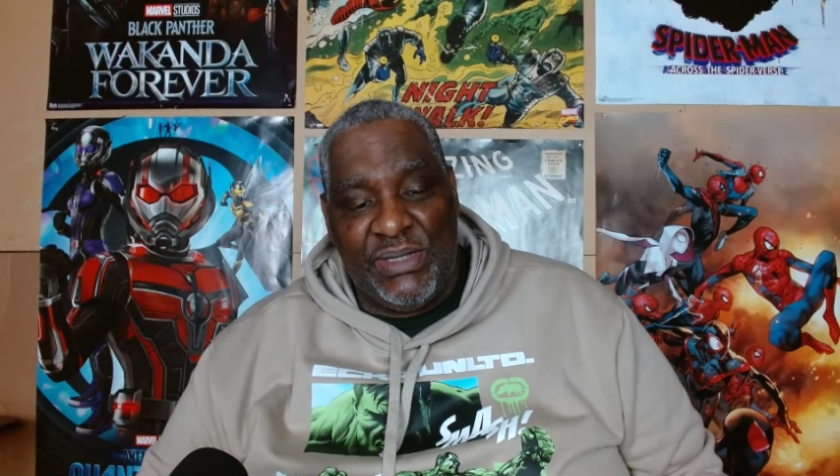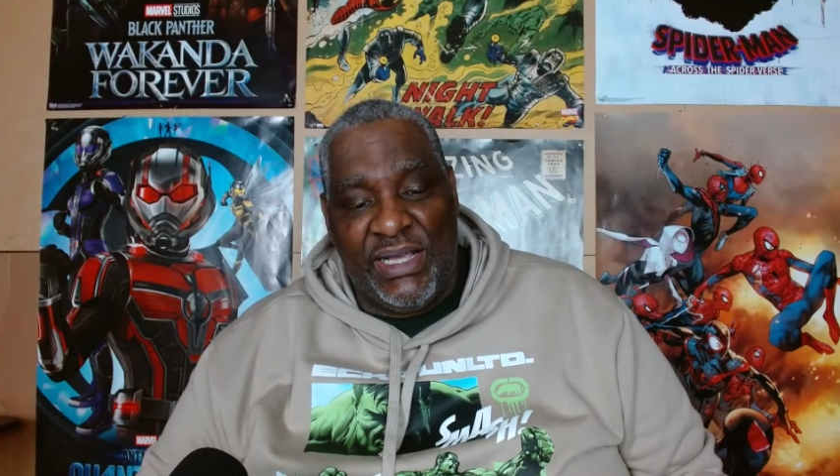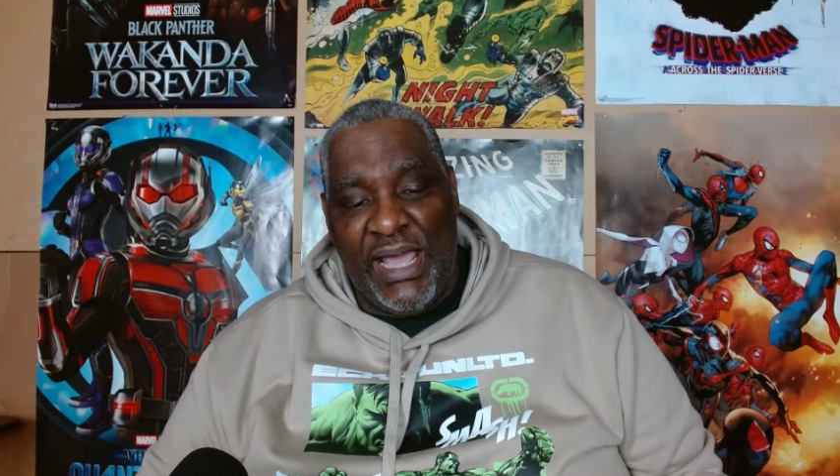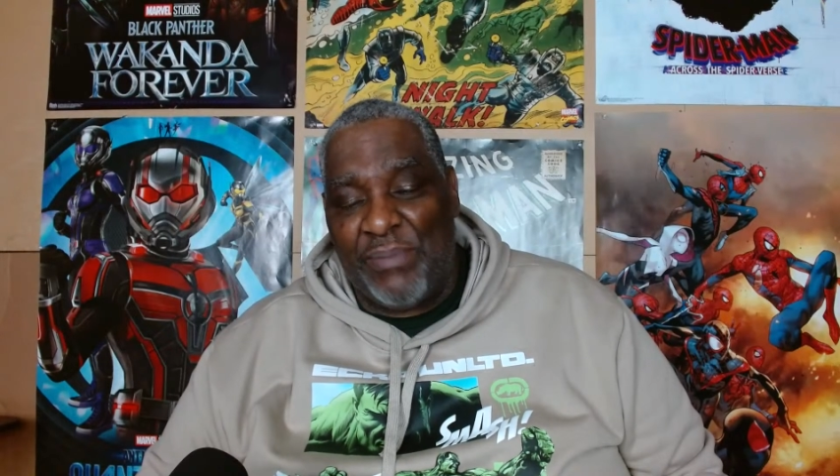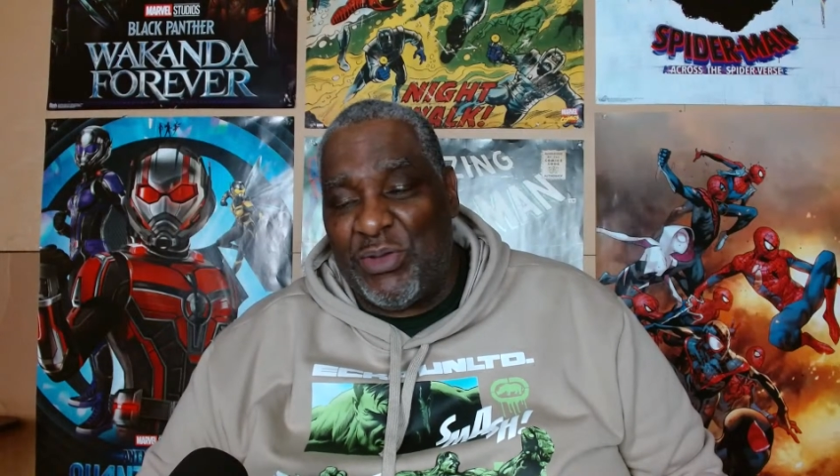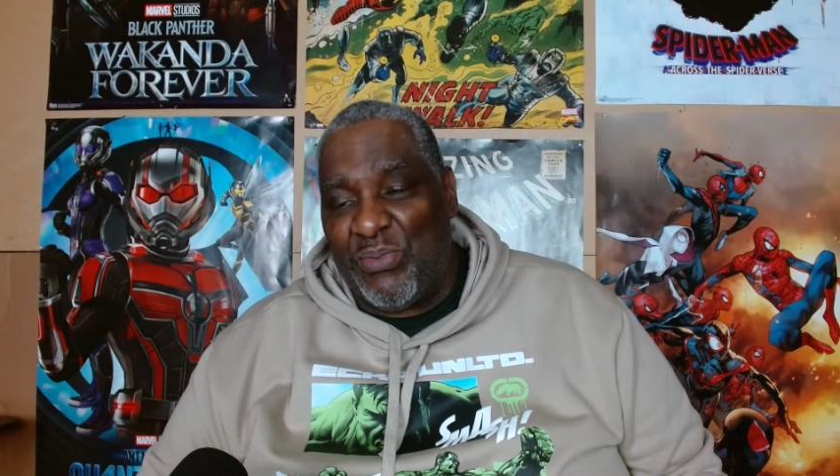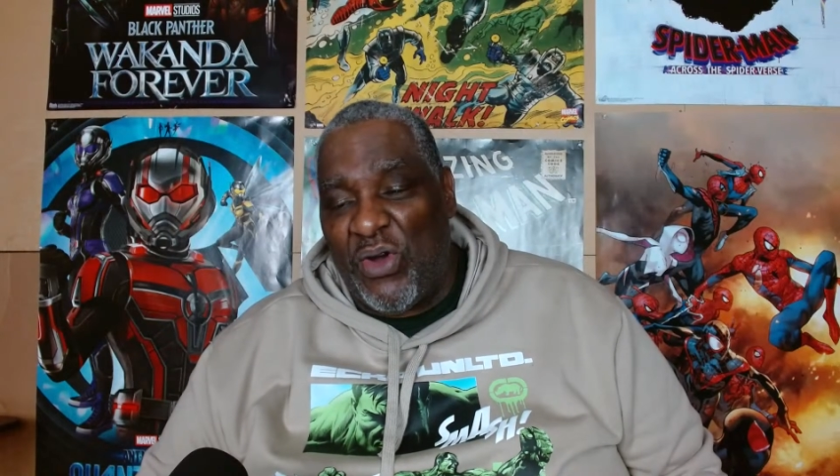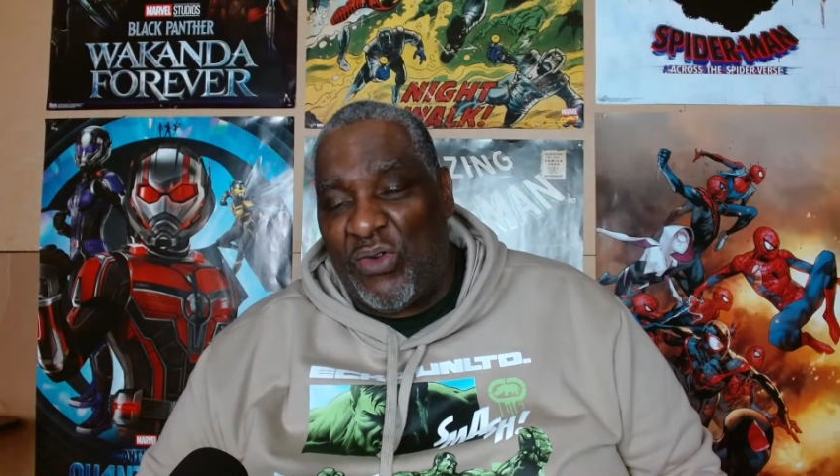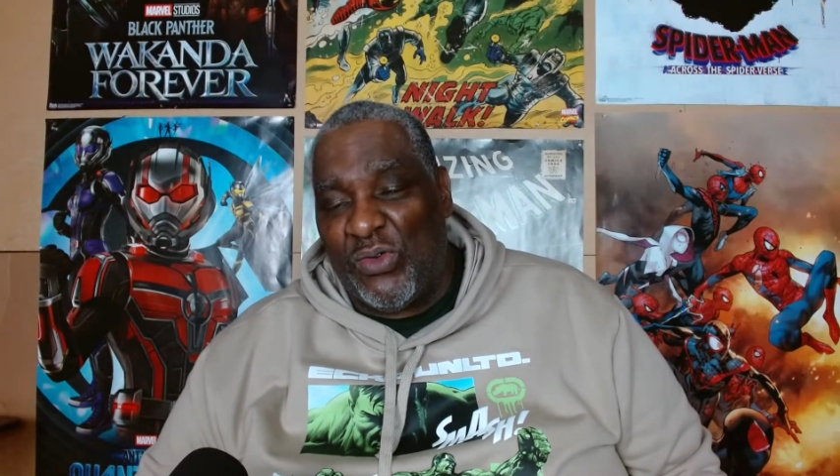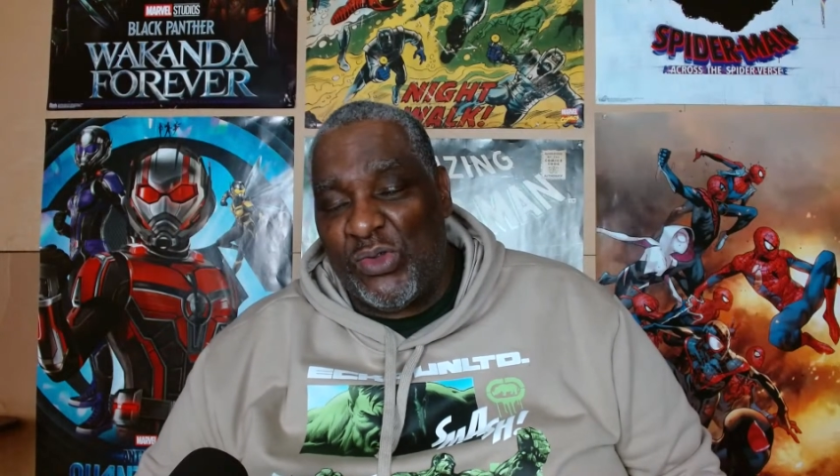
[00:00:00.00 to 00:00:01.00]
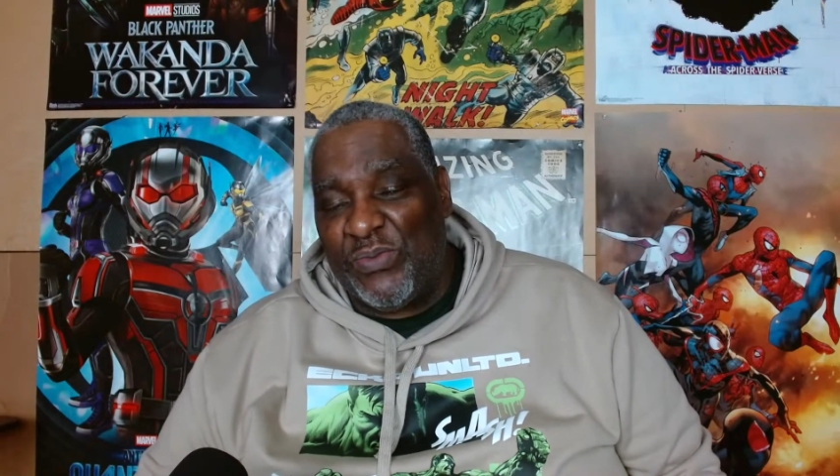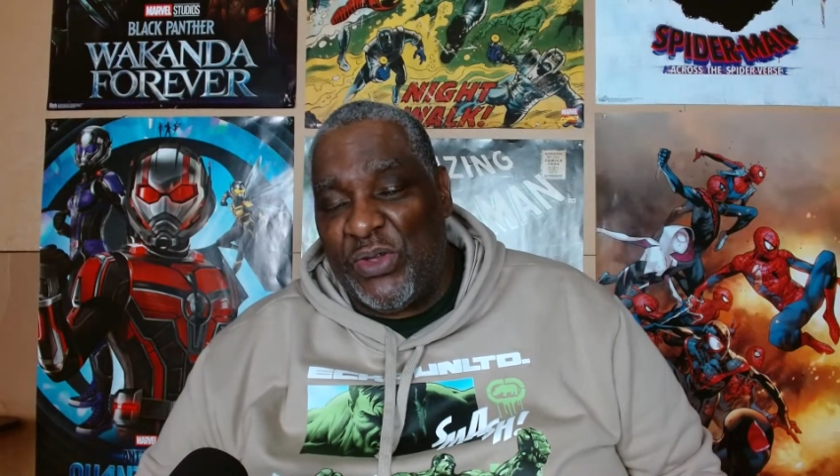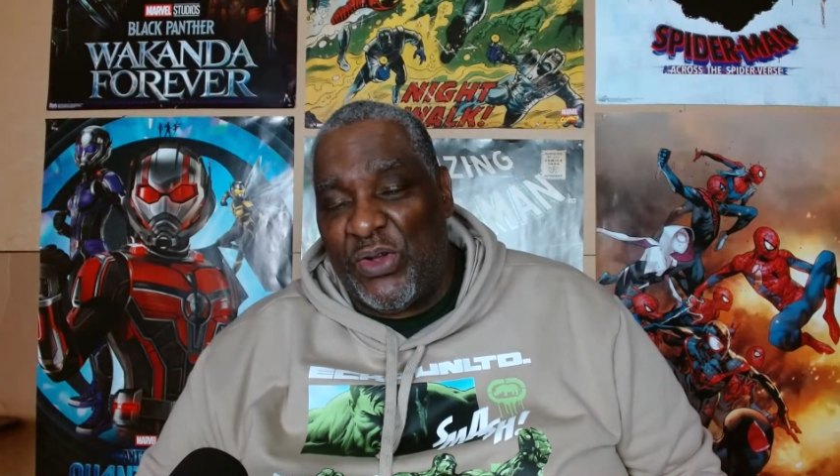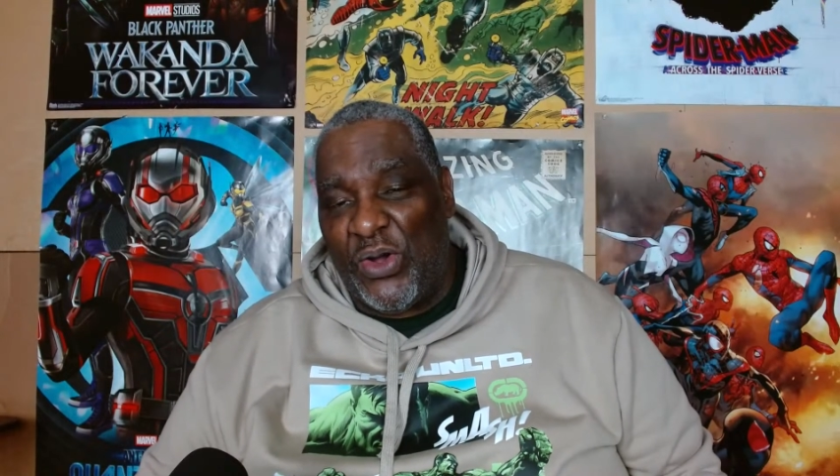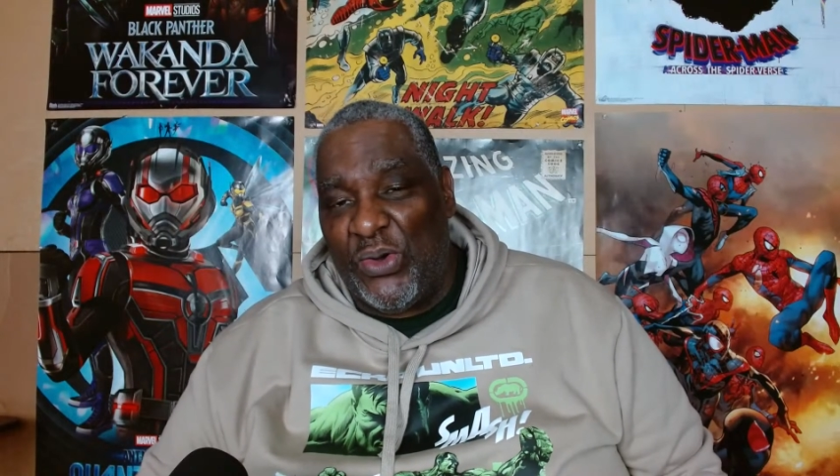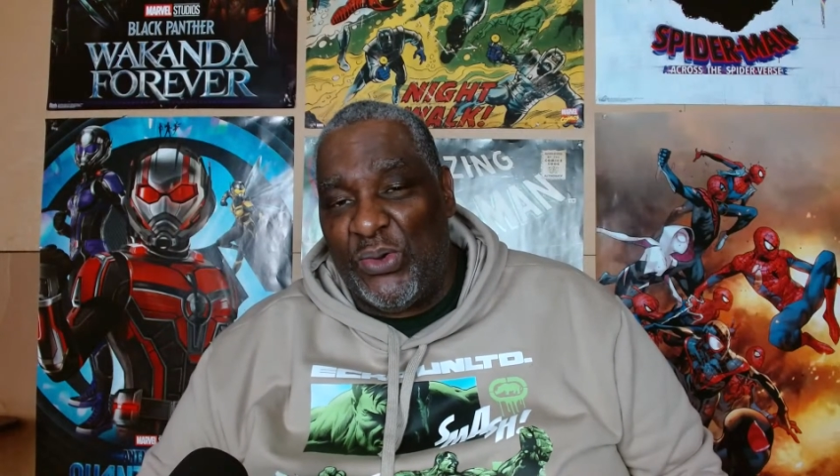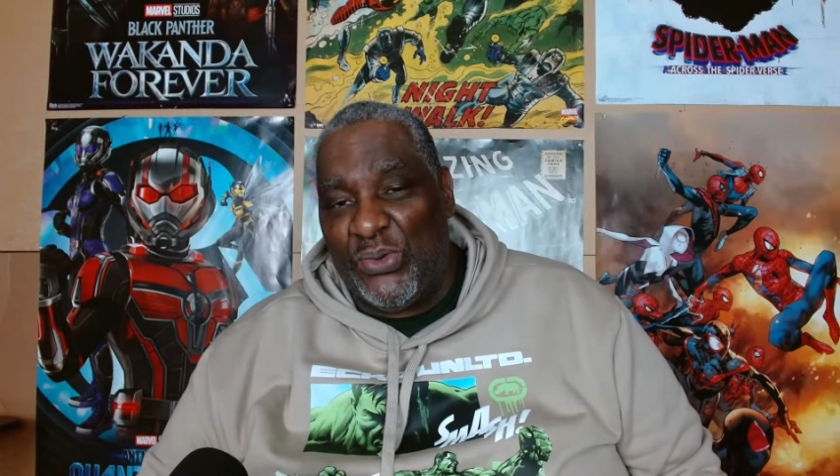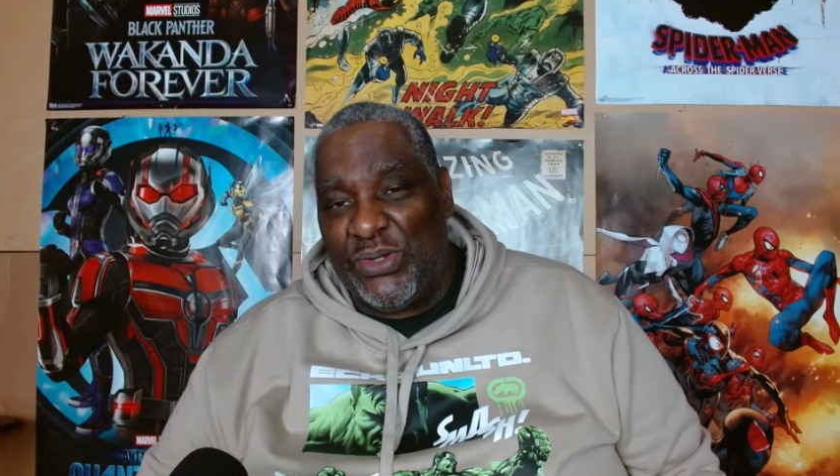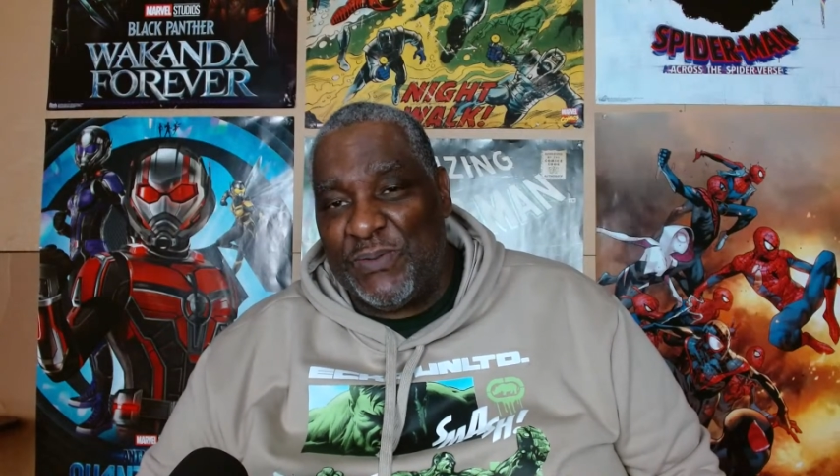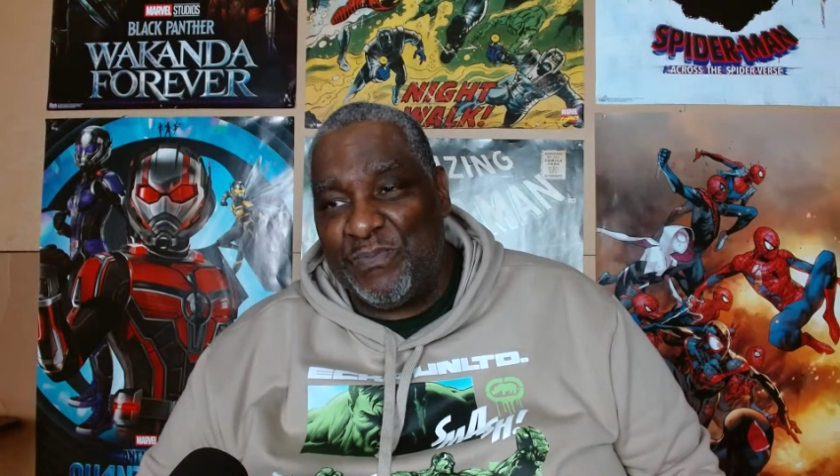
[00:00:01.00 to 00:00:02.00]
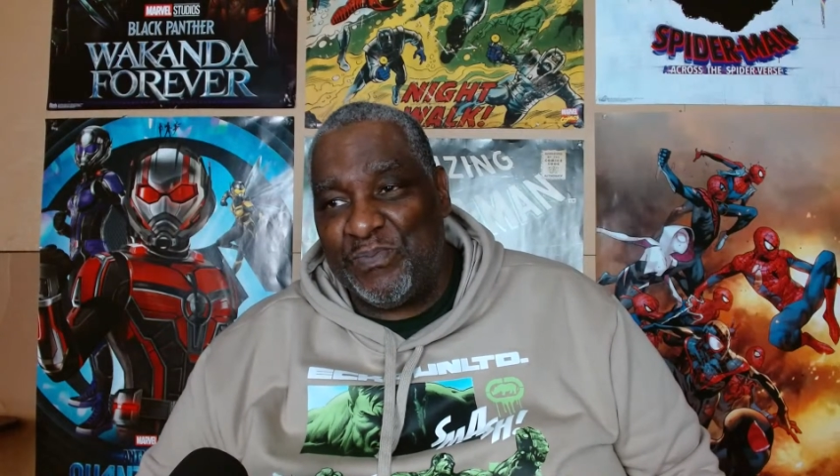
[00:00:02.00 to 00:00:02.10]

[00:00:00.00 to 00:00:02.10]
Captain Marvel of their own,